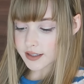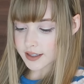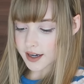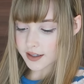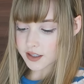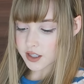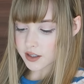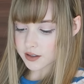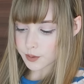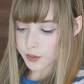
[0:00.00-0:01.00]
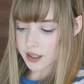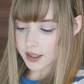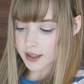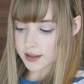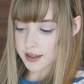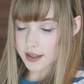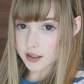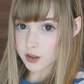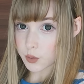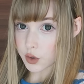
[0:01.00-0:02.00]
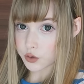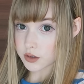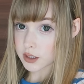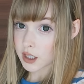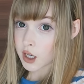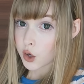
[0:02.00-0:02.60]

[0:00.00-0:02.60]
is the Kylie Jenner Lip Kit in Exposed,